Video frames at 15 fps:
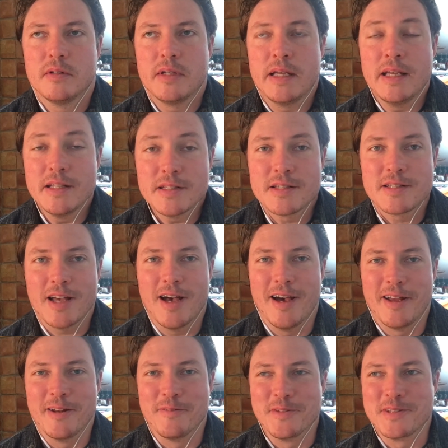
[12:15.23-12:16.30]

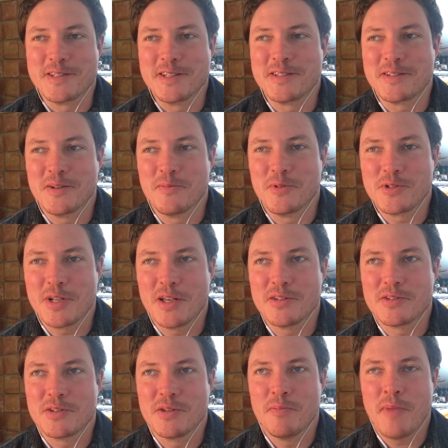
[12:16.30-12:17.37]
inside of a system which
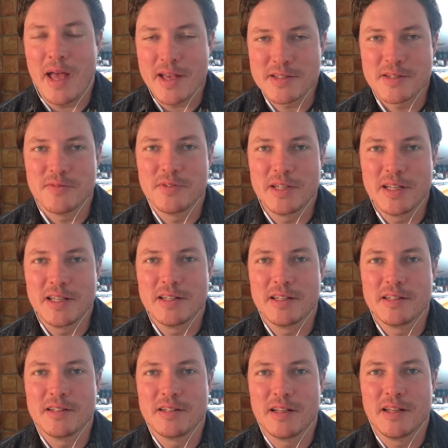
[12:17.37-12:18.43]
has massive need
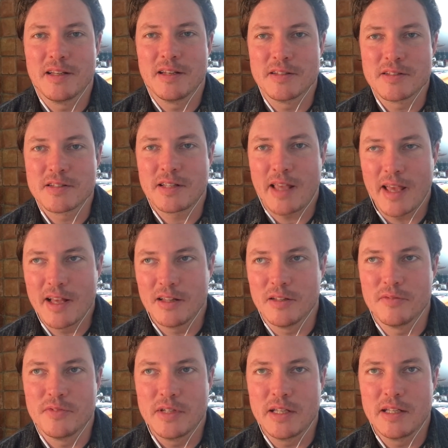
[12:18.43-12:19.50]
and a scale
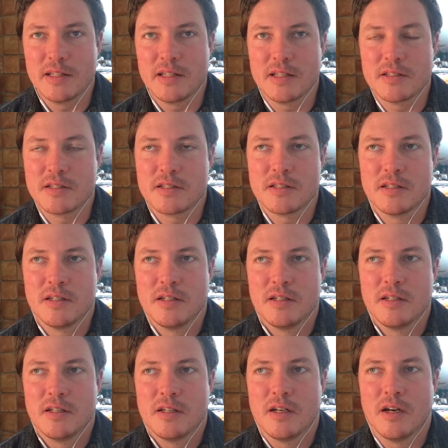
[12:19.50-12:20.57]
of need that's
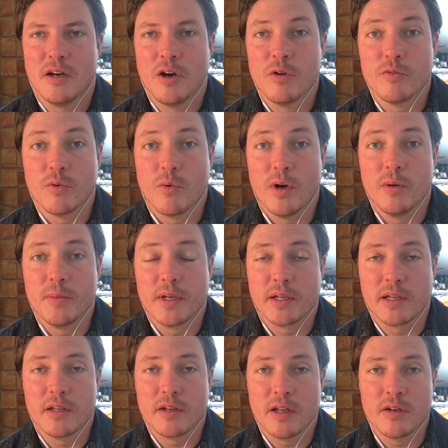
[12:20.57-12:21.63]
overwhelming
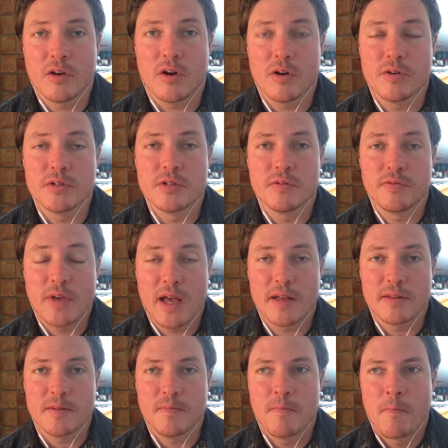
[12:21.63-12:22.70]
and hard to
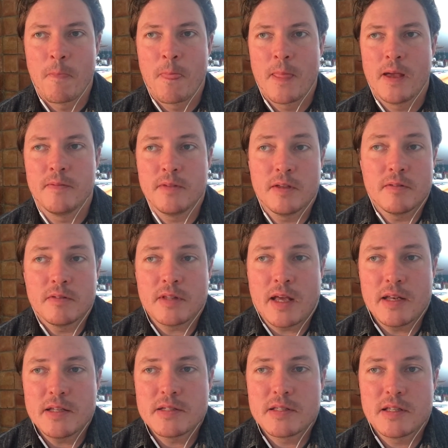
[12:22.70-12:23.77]
fathom. And
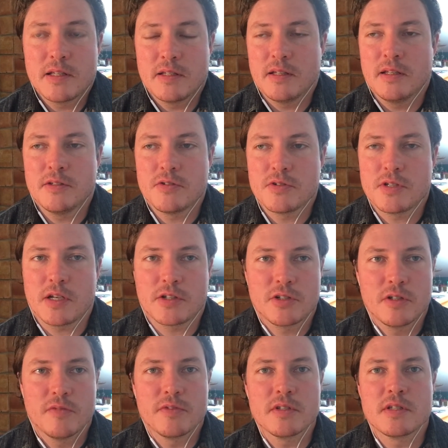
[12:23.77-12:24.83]
that is the
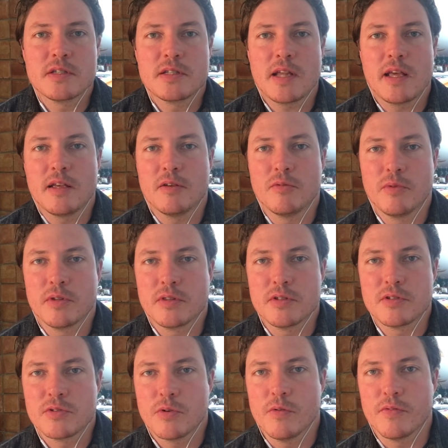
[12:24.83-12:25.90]
intersection of the state with the
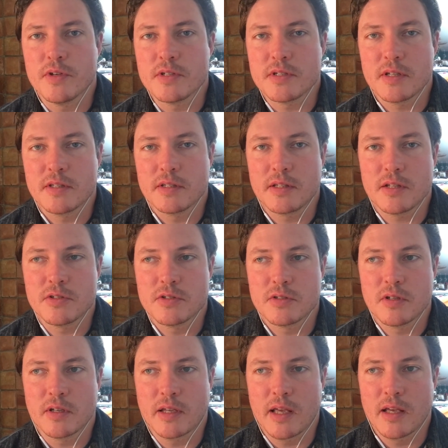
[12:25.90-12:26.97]
service. I think that's,
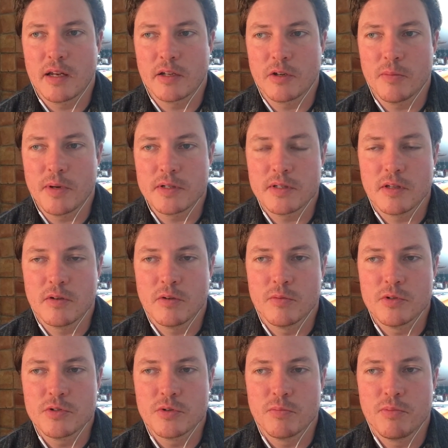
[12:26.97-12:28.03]
again, I go back to that
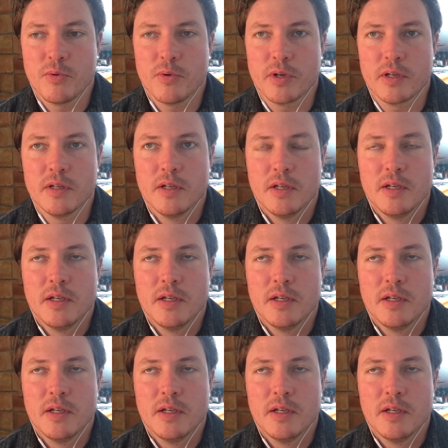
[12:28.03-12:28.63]
original point.